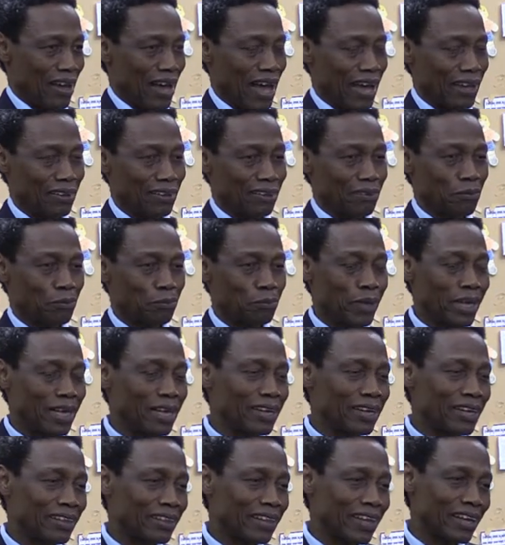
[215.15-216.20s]
And
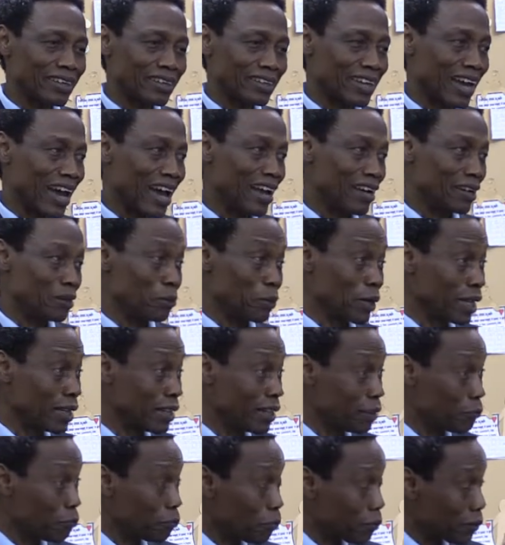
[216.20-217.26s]
being the third child
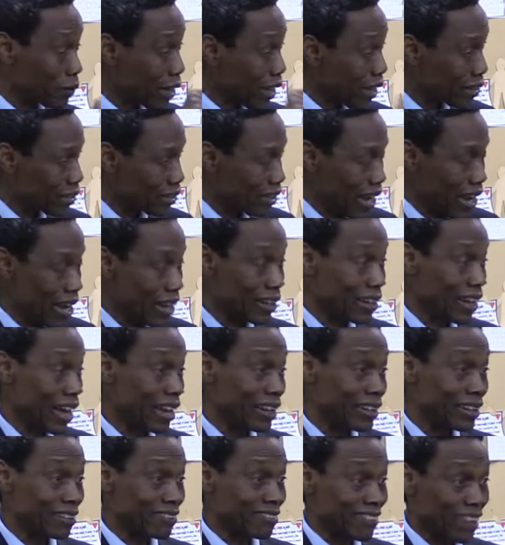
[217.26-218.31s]

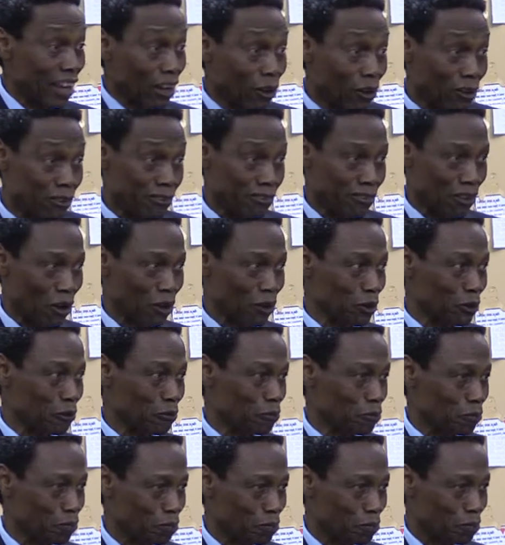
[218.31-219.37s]
and the second
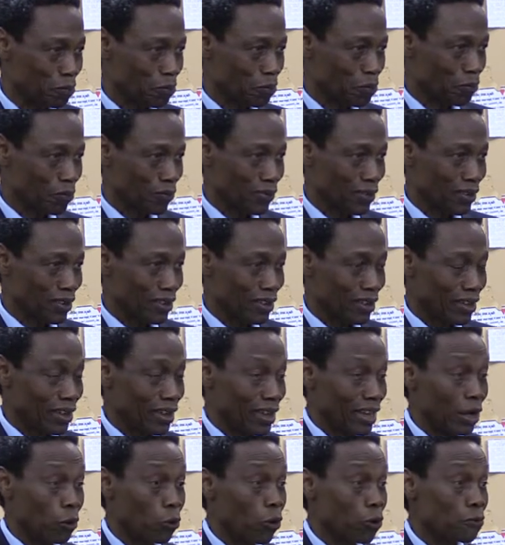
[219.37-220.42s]
son,
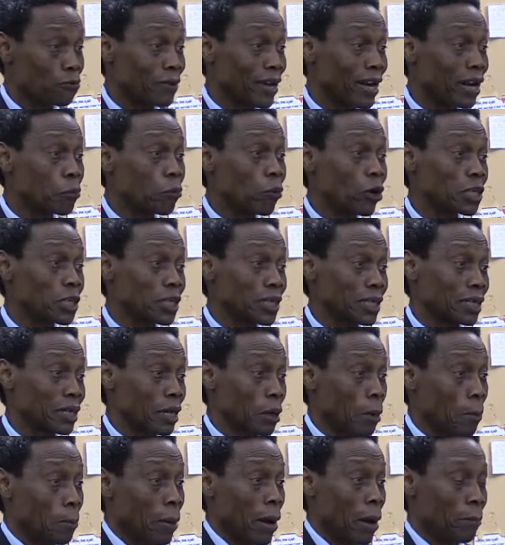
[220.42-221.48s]
he was very much
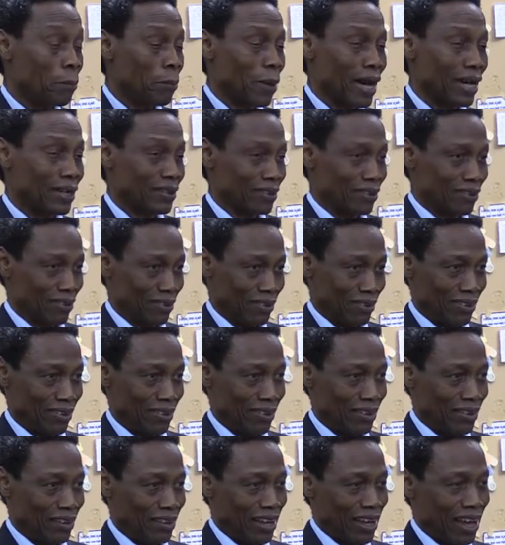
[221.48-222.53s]
pampered
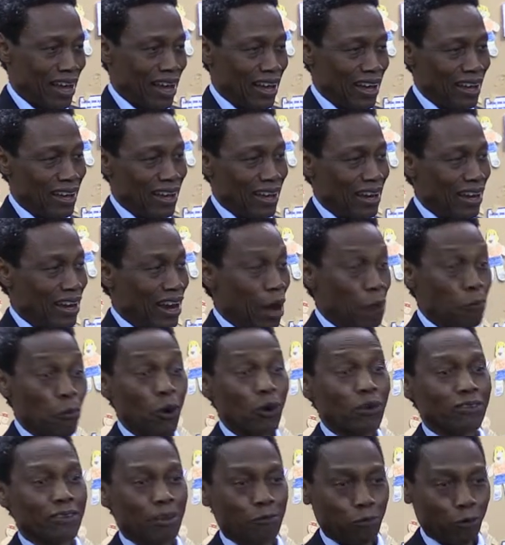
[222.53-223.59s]

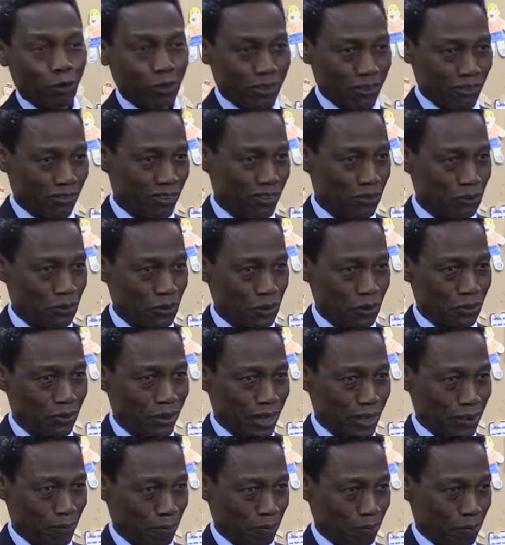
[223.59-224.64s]
among the 46
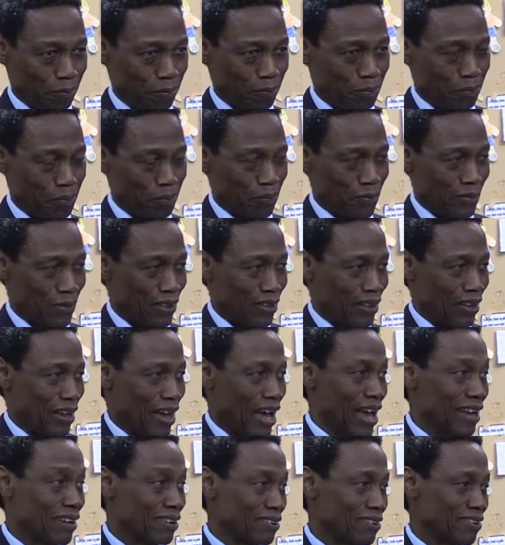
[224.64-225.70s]
children.
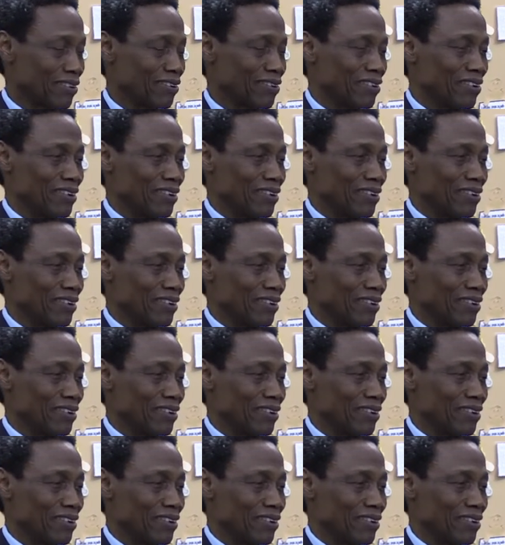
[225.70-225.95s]
And